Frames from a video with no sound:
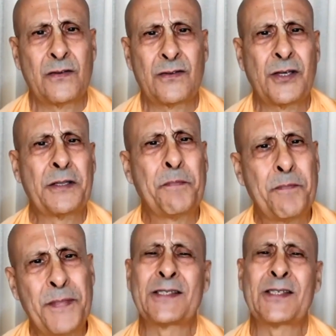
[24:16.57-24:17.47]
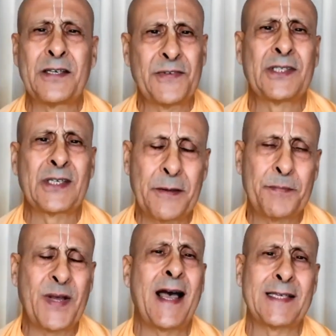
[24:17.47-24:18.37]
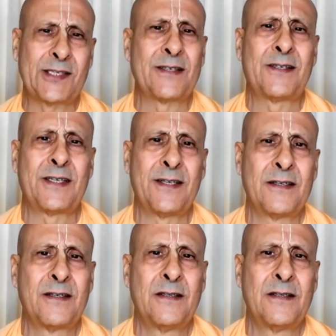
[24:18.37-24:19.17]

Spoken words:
to the best of his capacity.